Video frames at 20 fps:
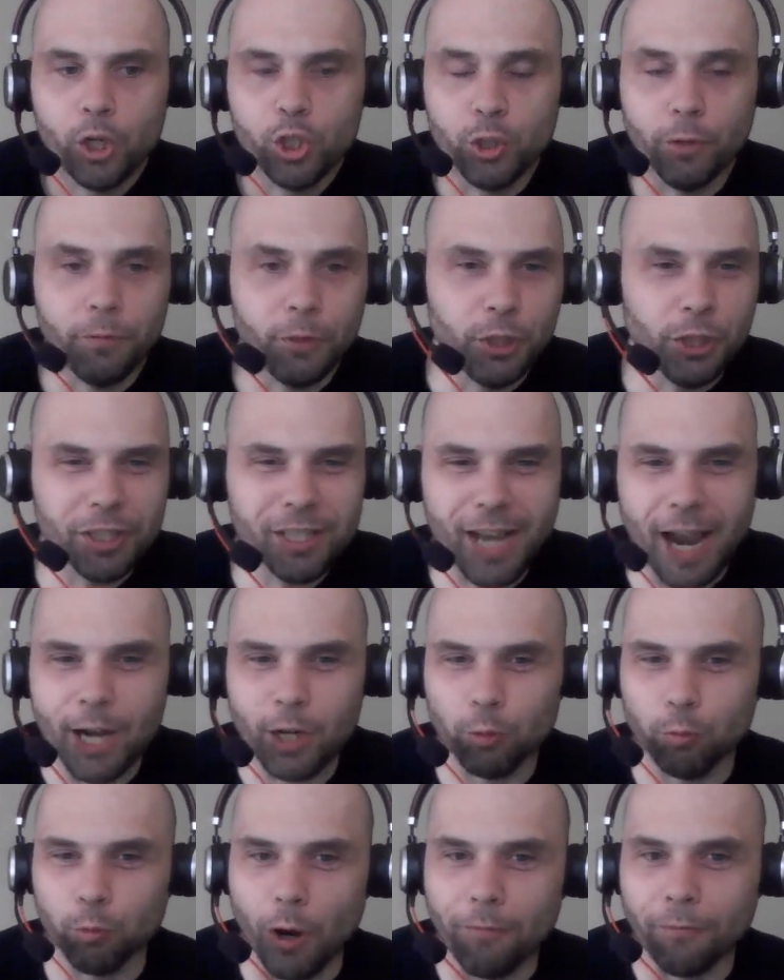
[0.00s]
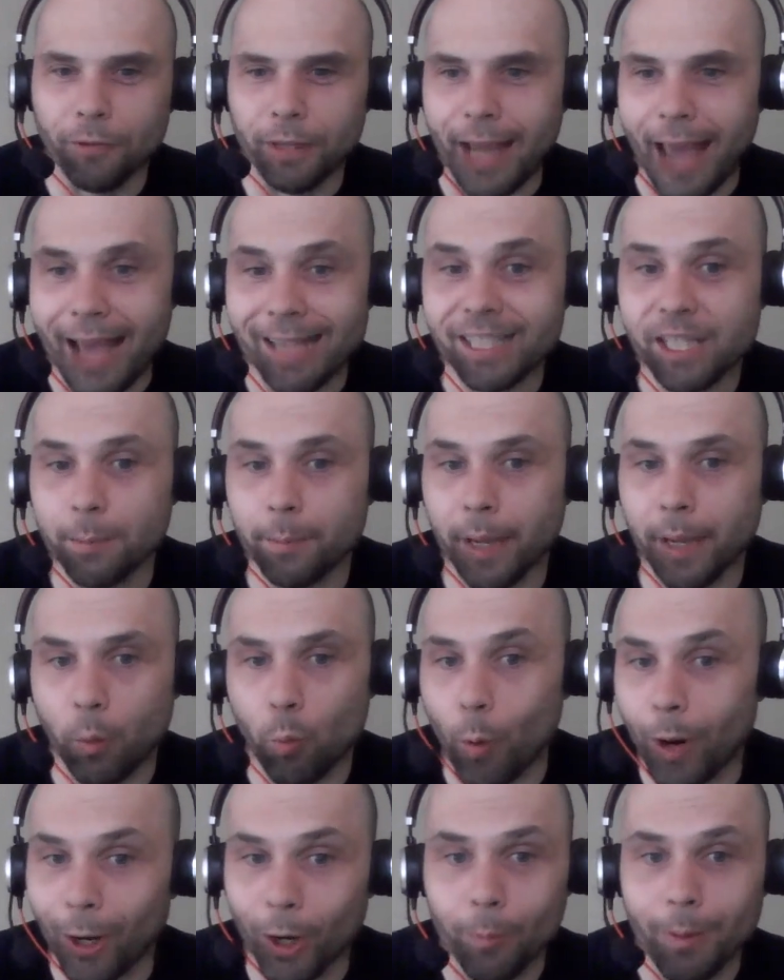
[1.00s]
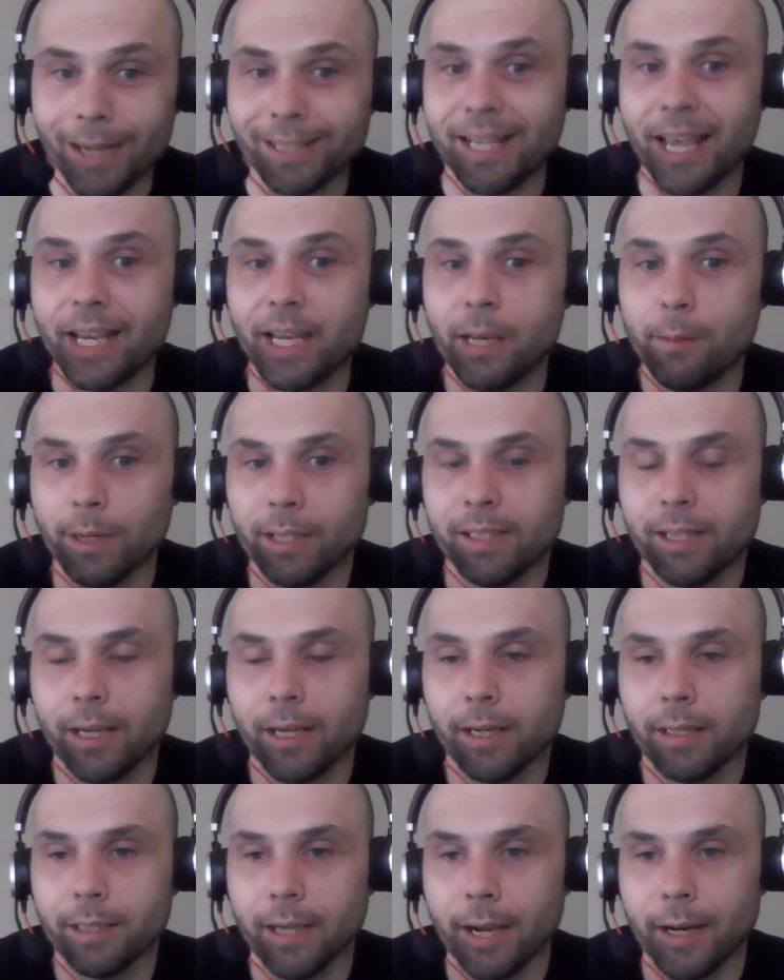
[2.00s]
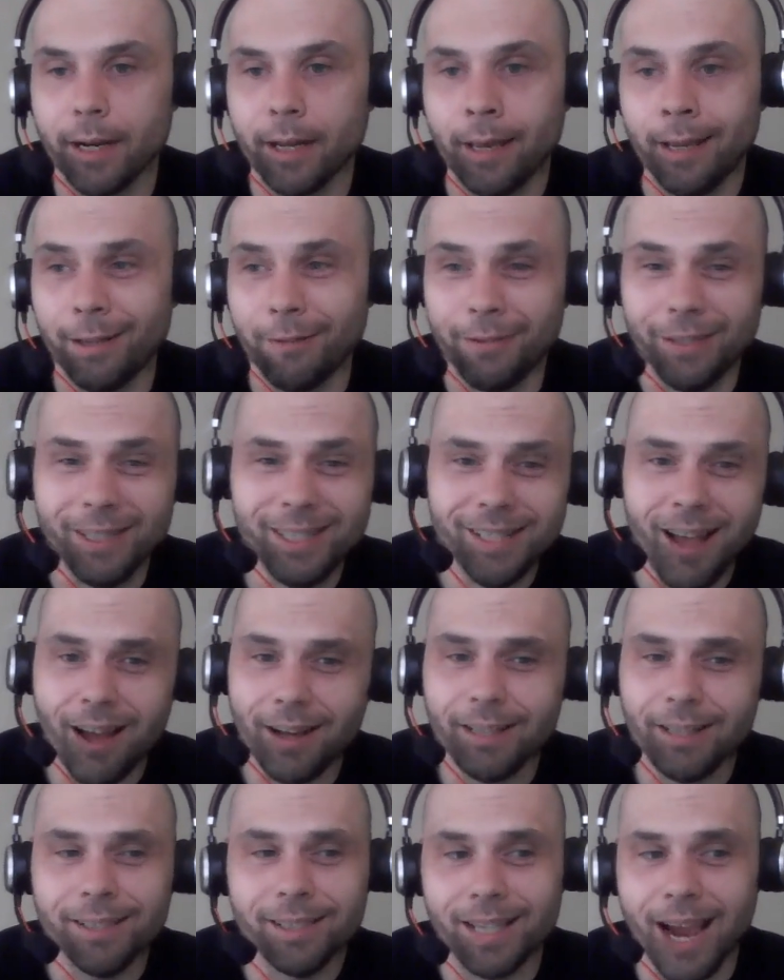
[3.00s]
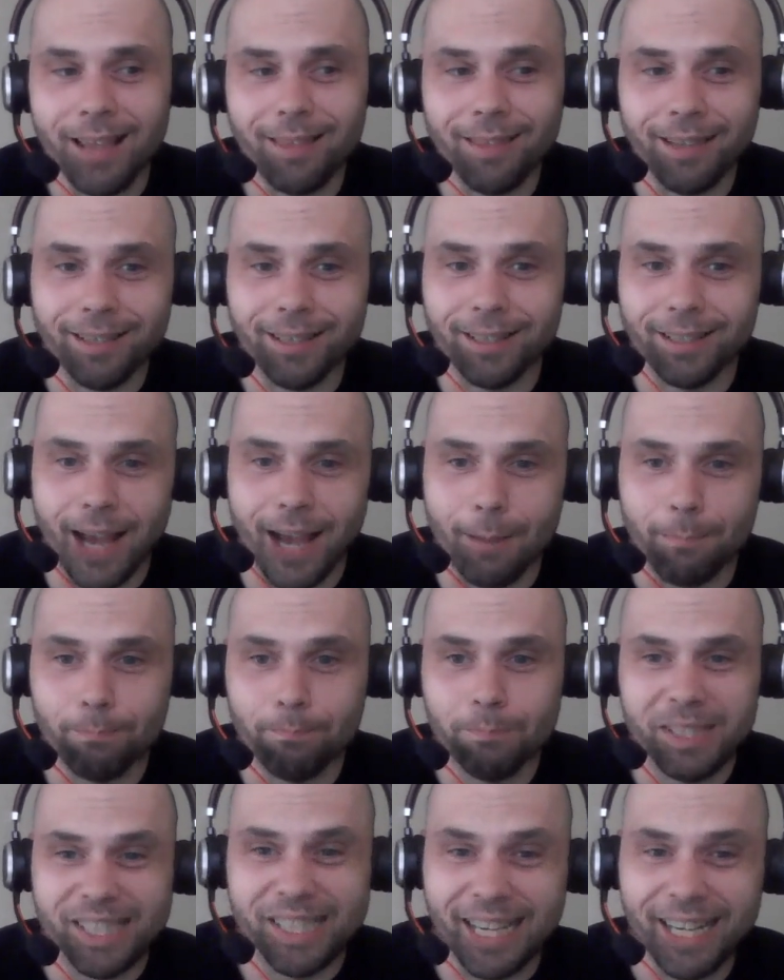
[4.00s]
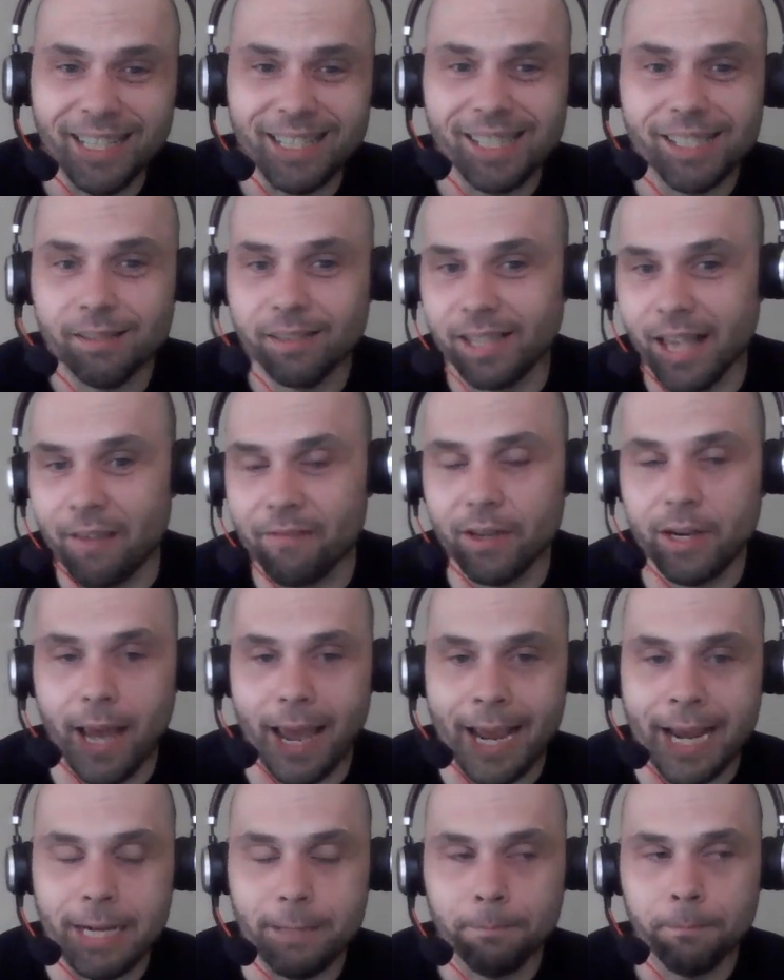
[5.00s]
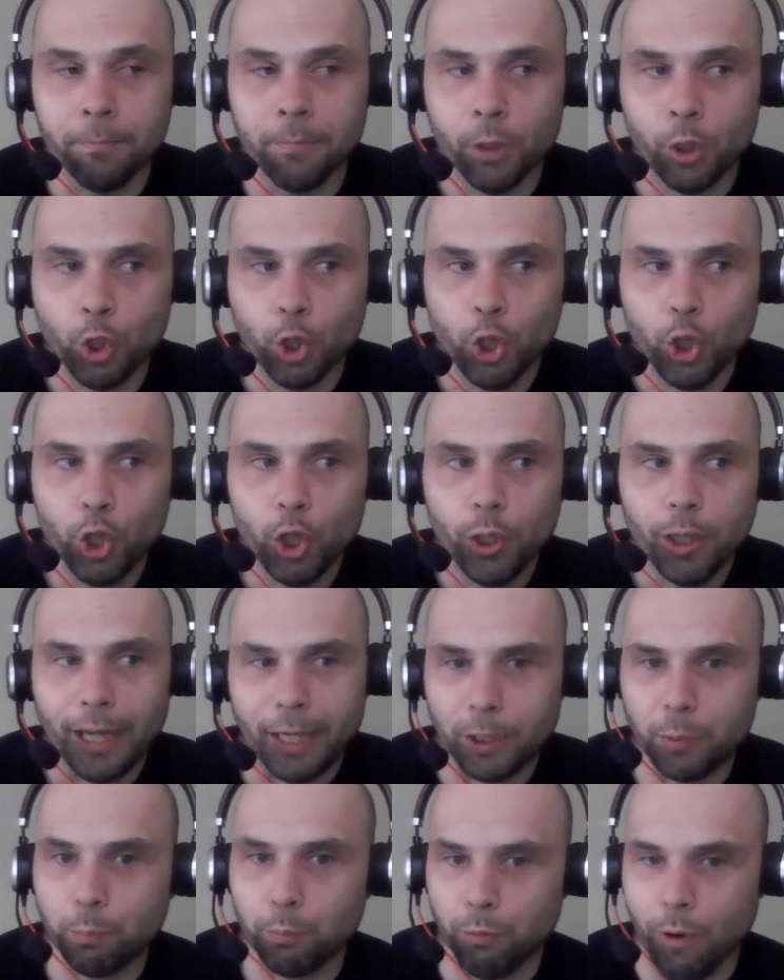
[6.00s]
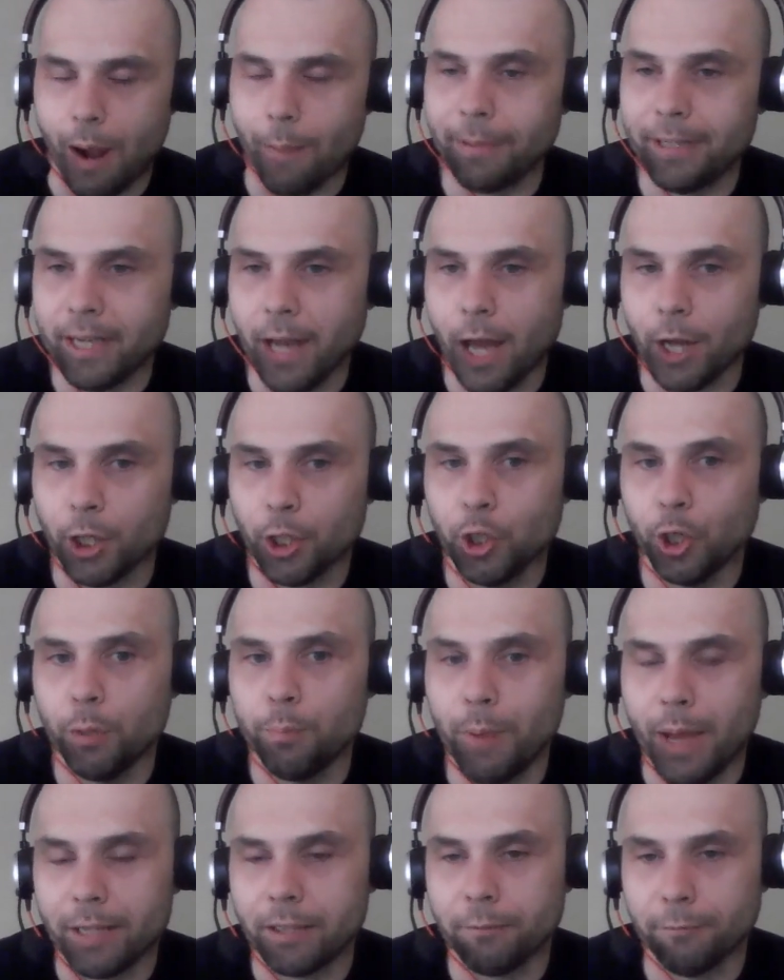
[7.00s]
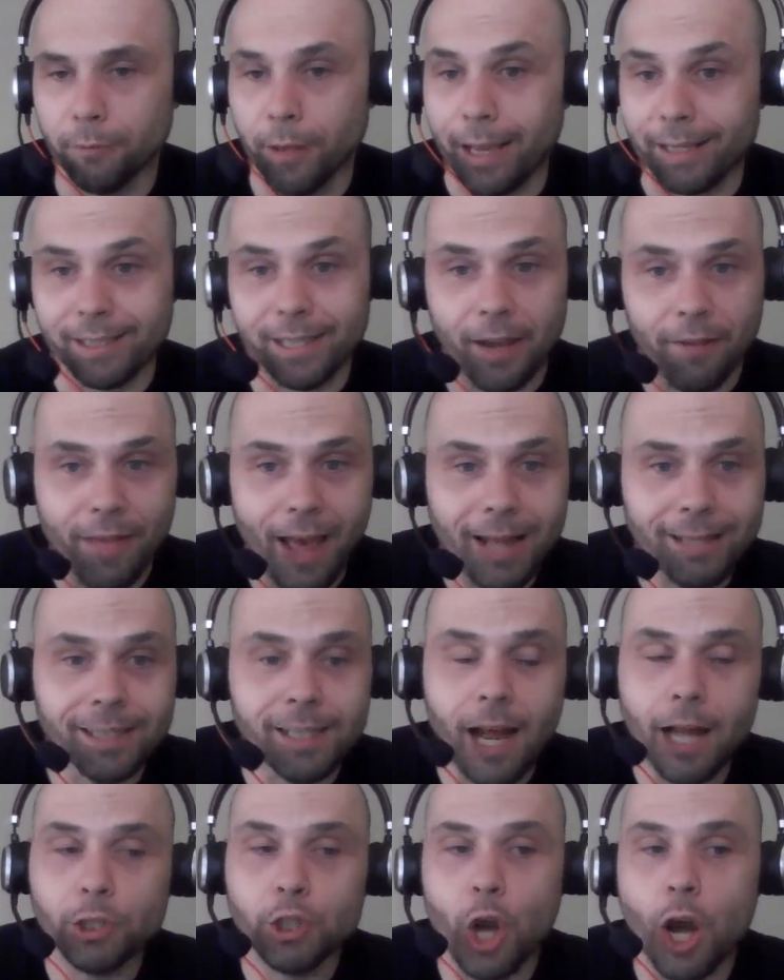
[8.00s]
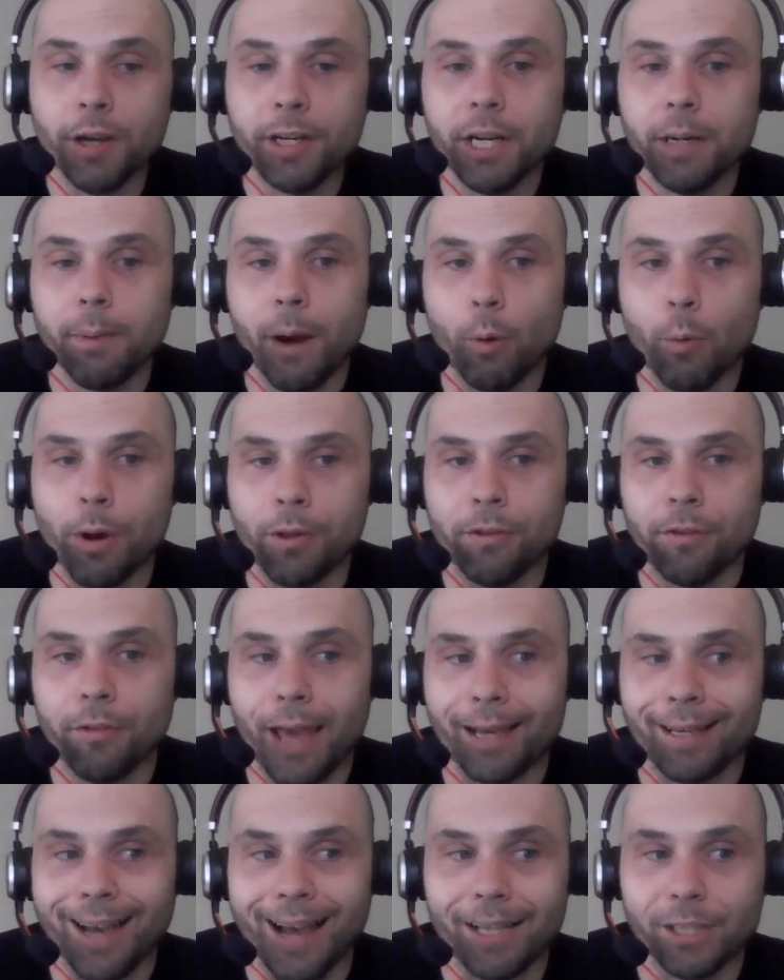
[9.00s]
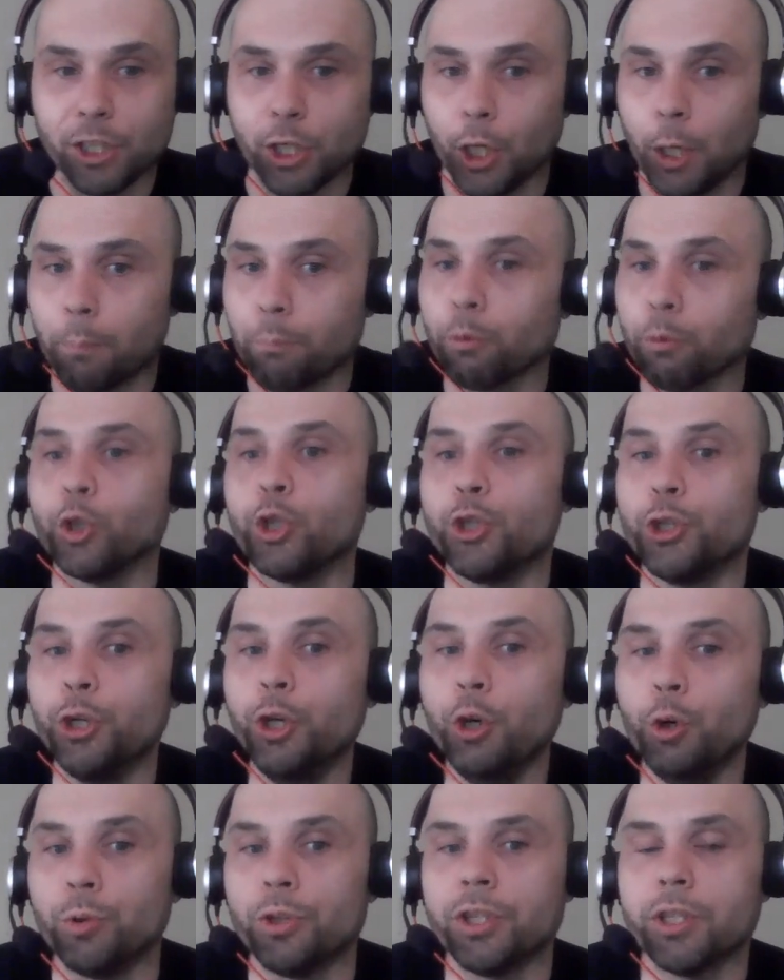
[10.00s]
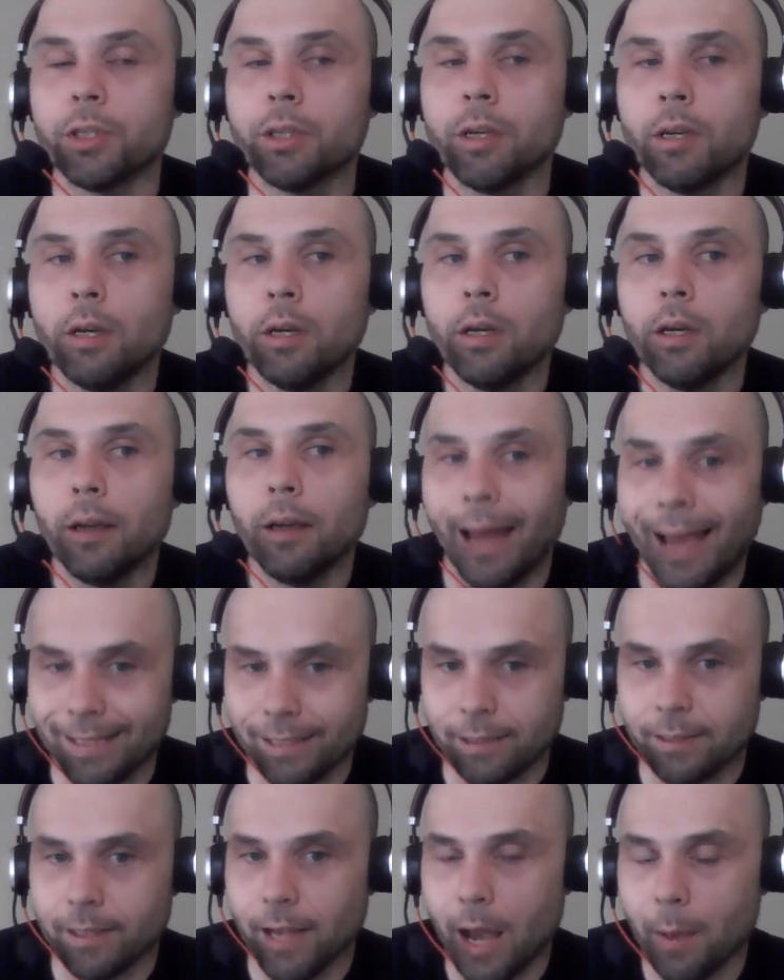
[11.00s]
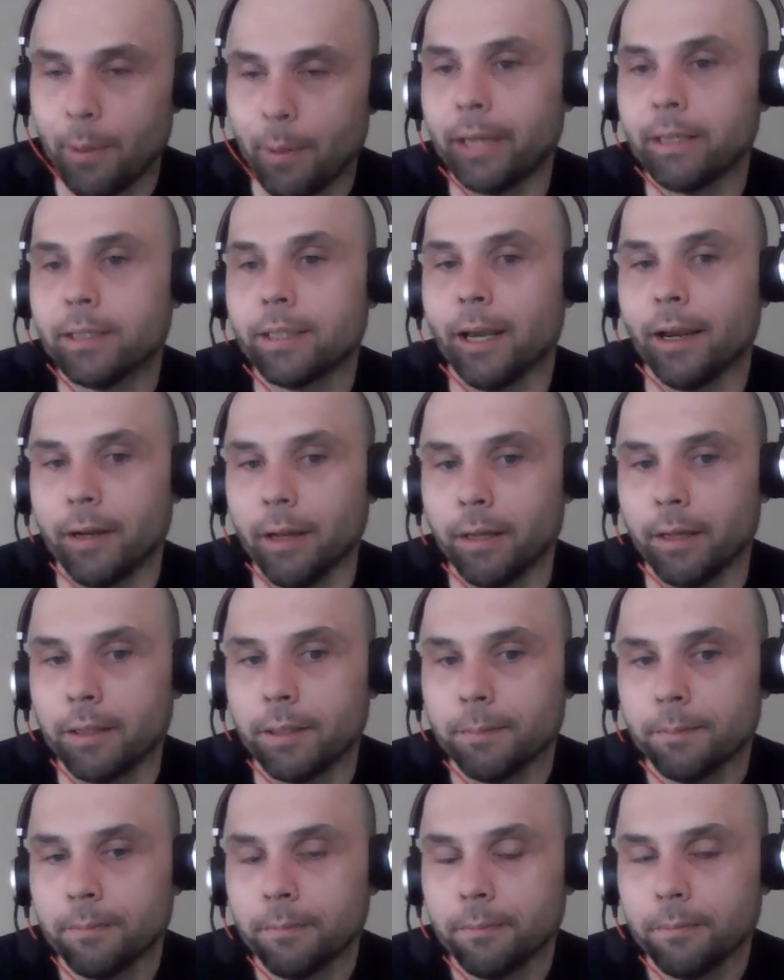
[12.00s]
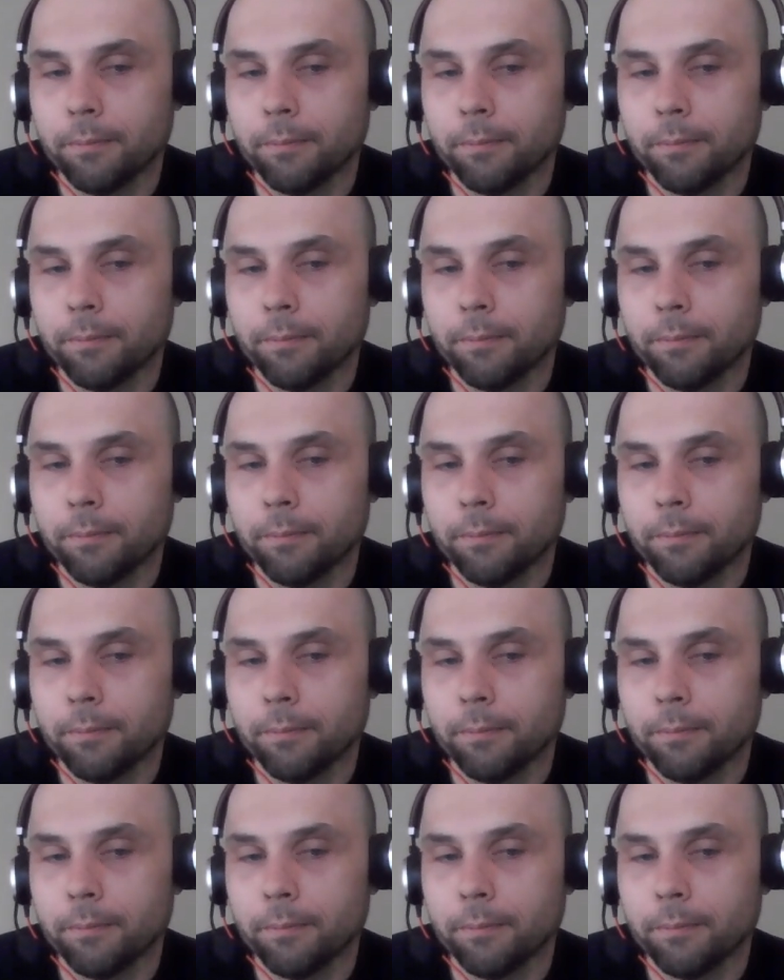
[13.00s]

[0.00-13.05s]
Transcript: So if you just kind of roughly estimate, where am I taking my second tight end? If it's not inside like the top 6, 7, 8, it's probably not a good bet to flex. Now, that's not talking about whether that guy's going to produce as a top 8 tight end.